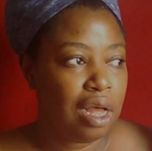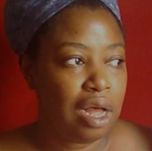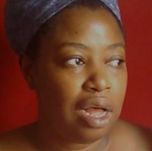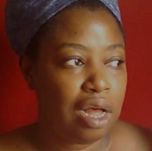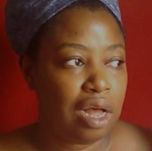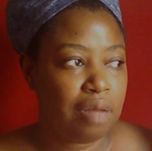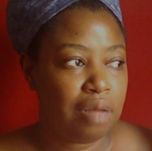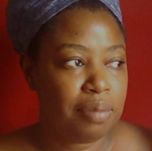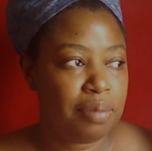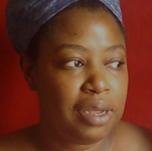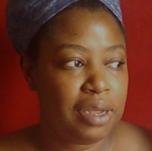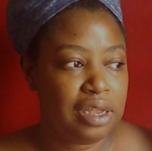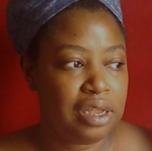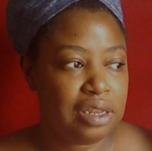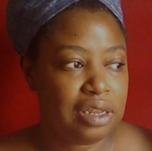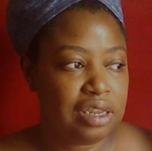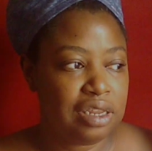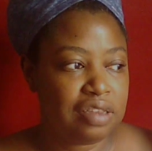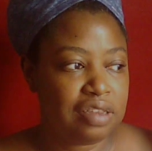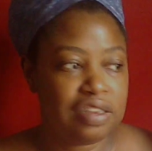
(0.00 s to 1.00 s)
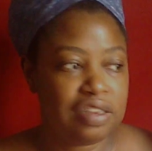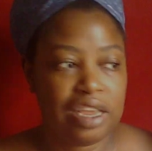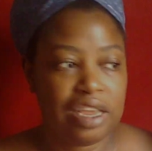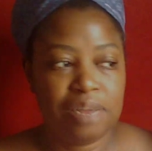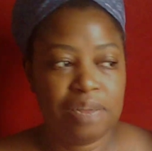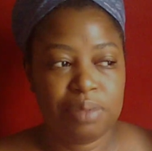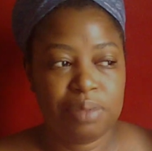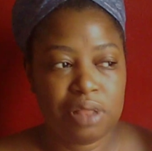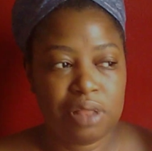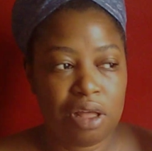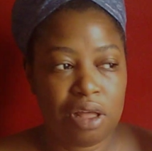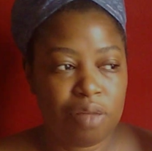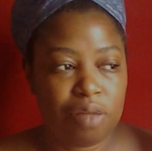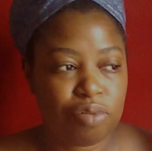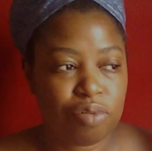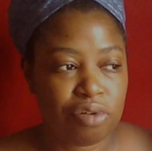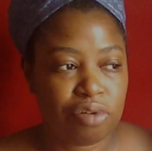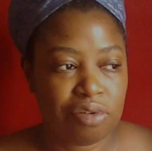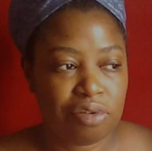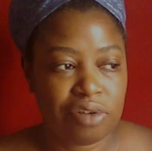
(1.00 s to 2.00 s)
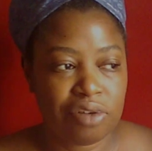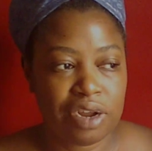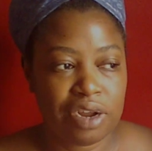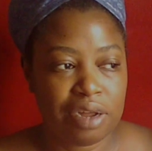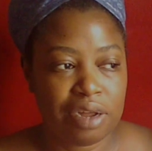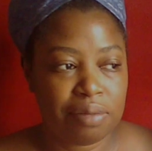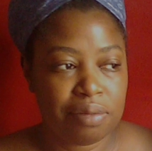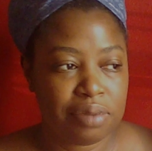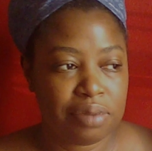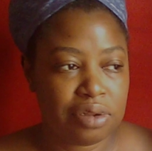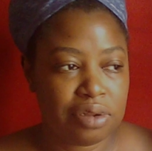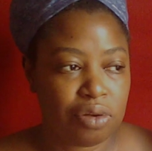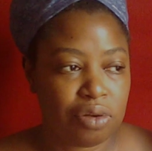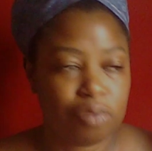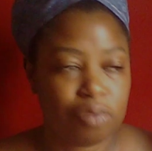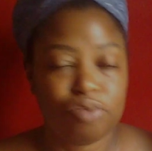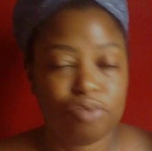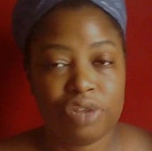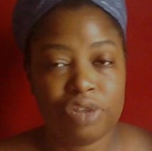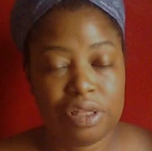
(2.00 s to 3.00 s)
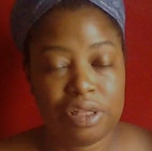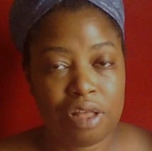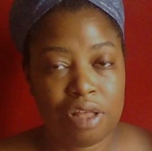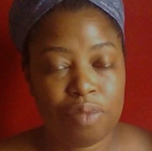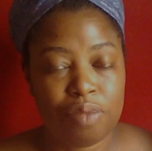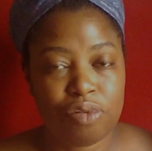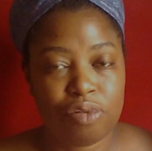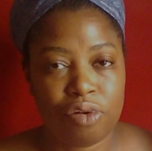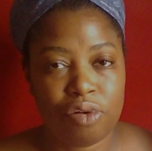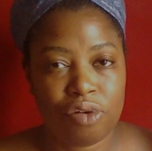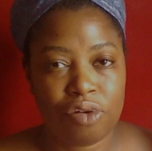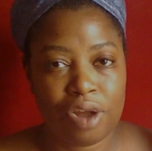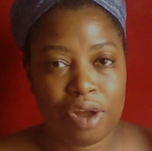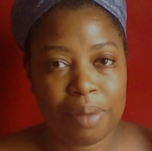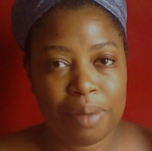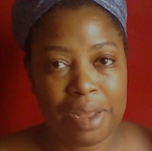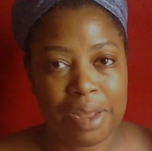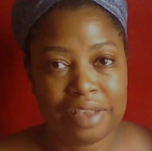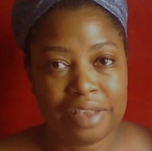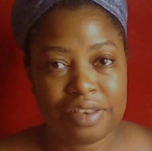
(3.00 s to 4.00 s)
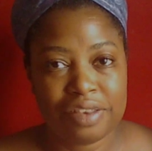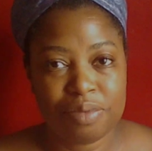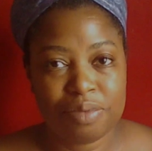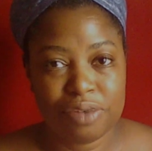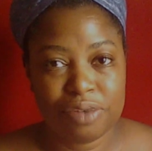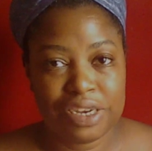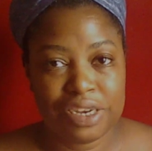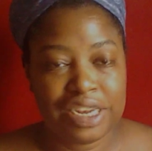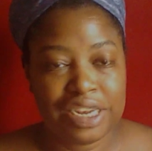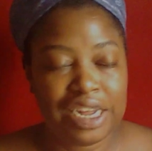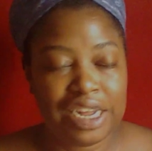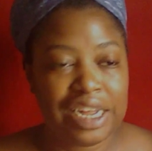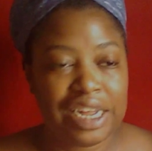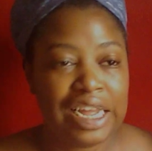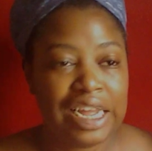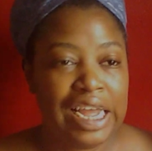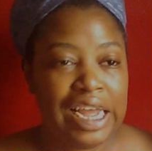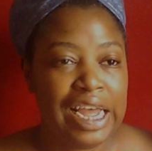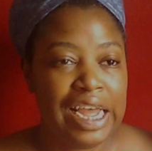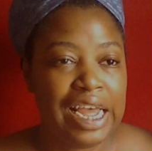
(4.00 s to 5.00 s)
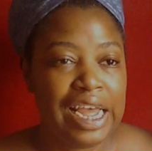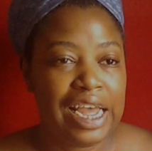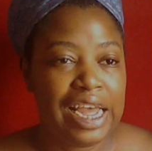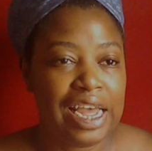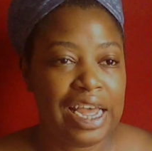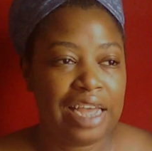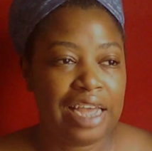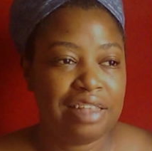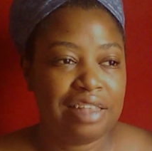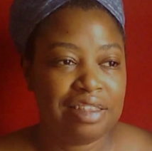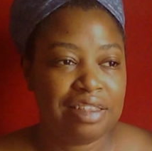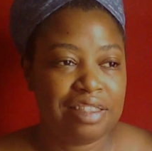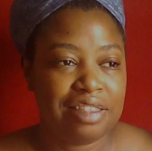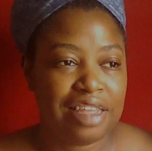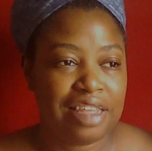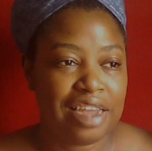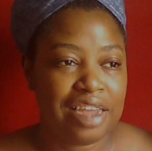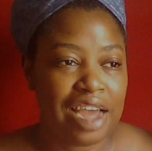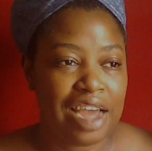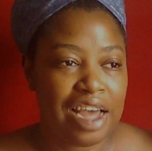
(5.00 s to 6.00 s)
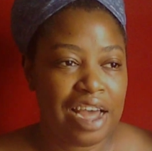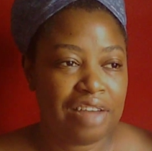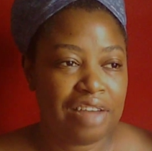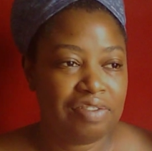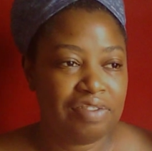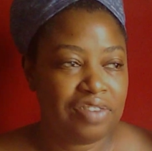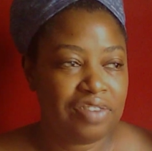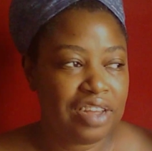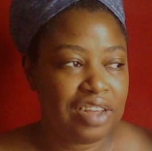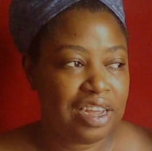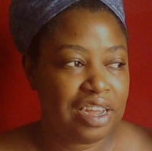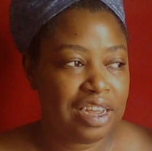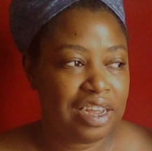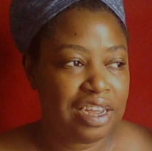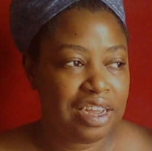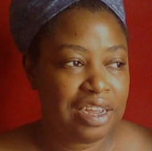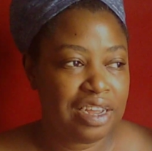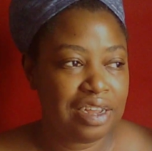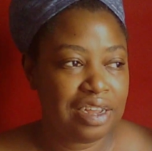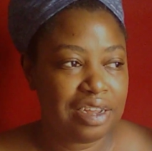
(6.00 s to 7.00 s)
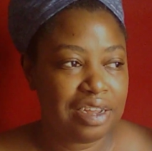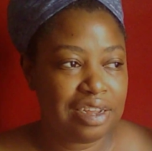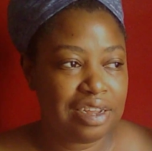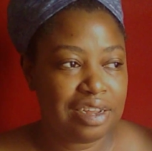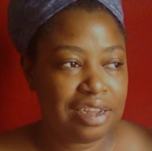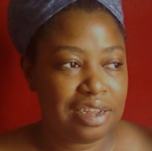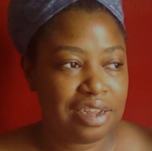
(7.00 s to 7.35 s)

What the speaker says: in the same law program or pre-law program as Sabrina, and they have a